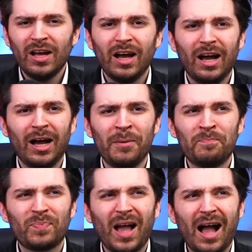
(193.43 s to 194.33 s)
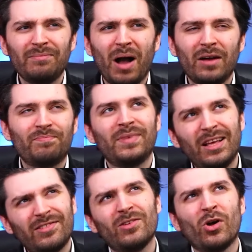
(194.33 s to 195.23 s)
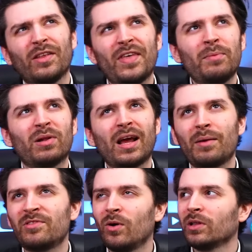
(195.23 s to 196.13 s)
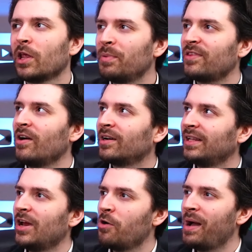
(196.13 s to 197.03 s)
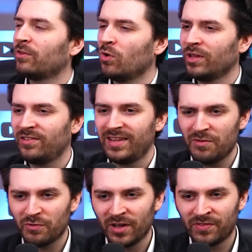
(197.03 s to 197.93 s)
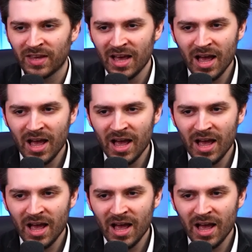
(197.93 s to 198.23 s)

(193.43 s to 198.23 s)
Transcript: That's another thing, but like, I'm still a little bit unclear about all these different